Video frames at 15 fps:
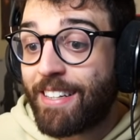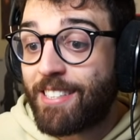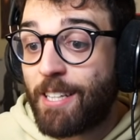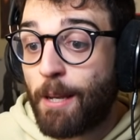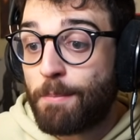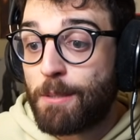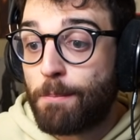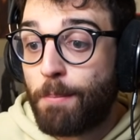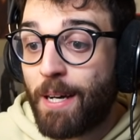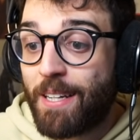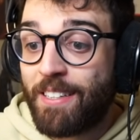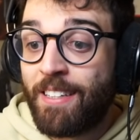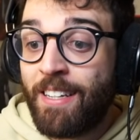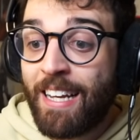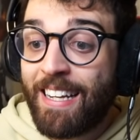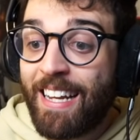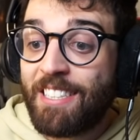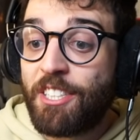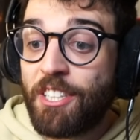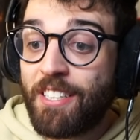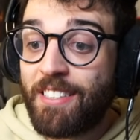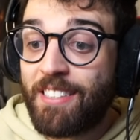accept button, and
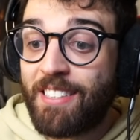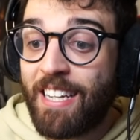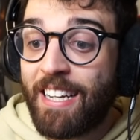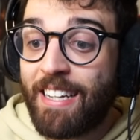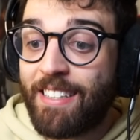as you can see,